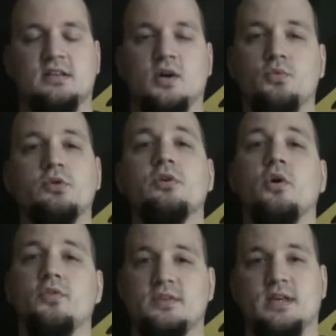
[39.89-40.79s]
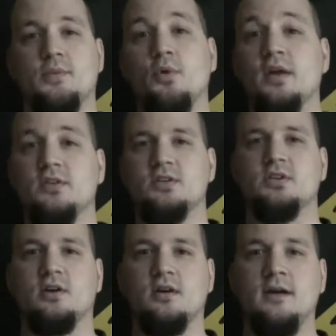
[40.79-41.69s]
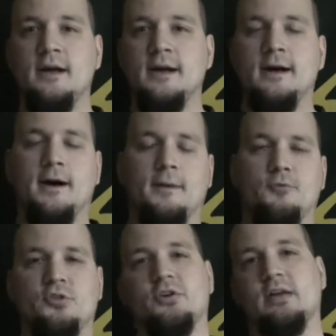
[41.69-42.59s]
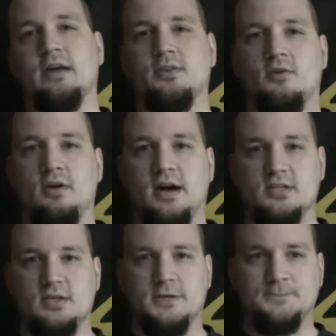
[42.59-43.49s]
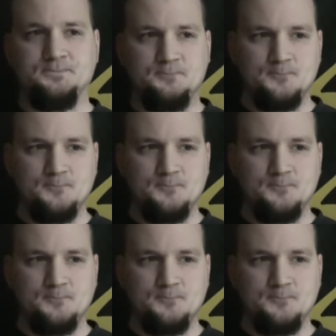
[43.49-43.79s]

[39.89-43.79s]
that they wouldn't go the same way this year um, with looking at their roster.